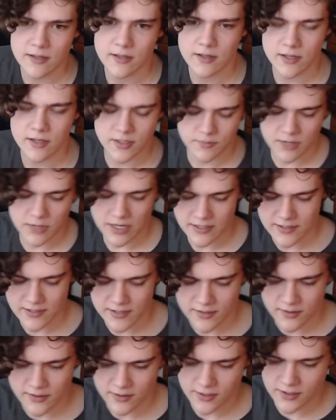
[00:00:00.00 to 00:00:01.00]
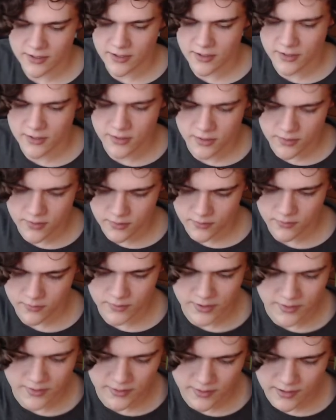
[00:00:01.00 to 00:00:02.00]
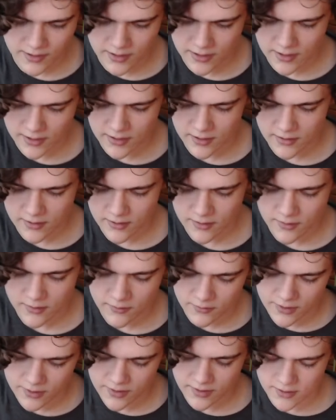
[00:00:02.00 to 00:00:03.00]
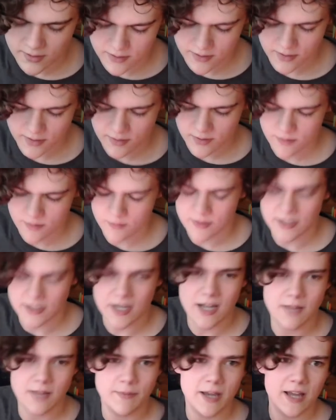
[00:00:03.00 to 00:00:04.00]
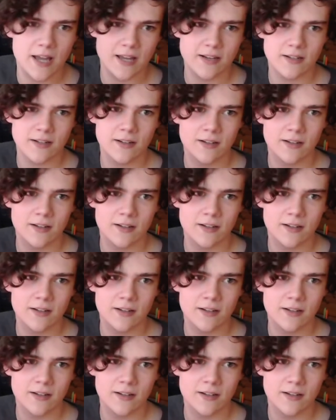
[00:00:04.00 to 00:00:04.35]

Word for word: I was practicing earlier with the uh, with the with the iPad.